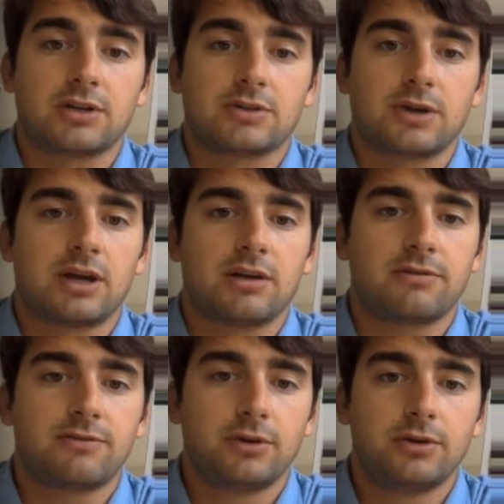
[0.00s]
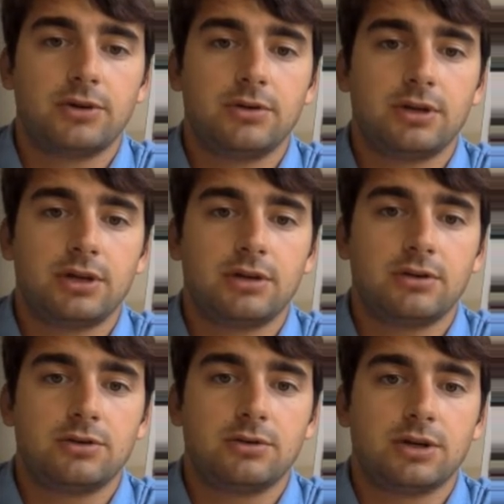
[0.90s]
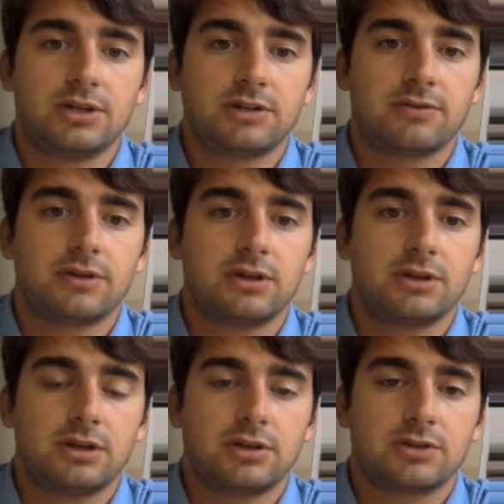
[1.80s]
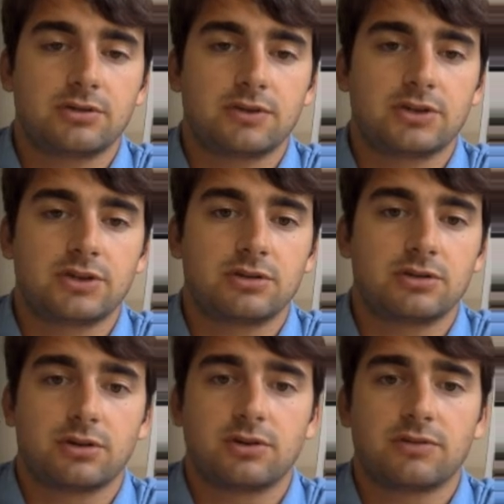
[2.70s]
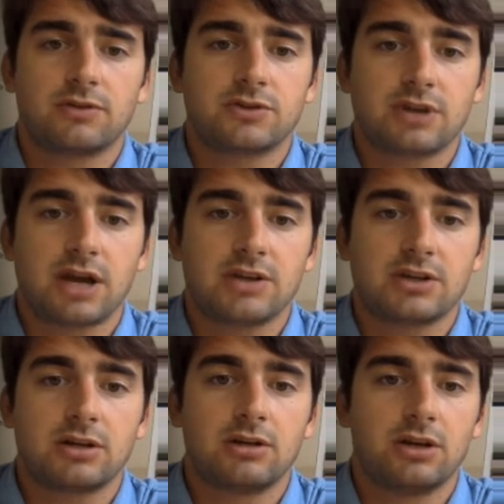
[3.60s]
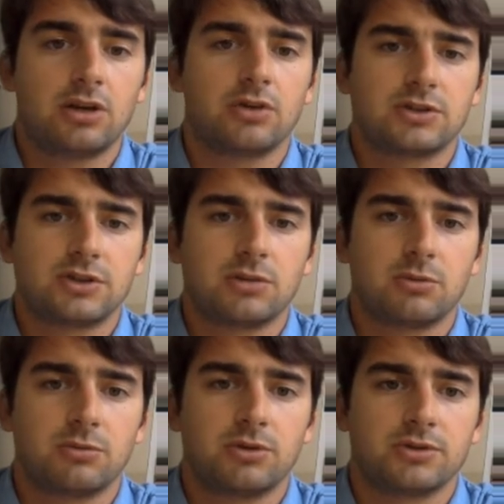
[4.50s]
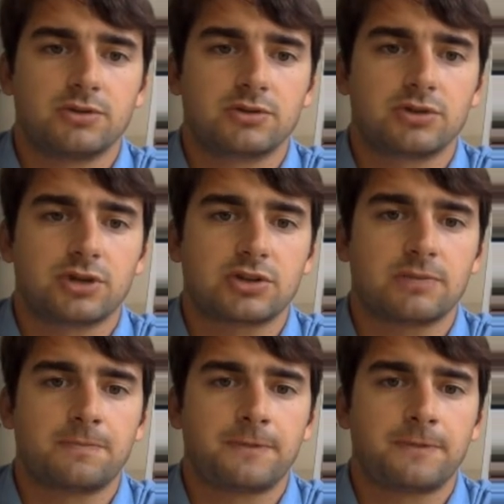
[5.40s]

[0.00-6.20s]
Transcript: So I had a full unit doing a different intervention during a different strategy, increase the number of modes of instruction.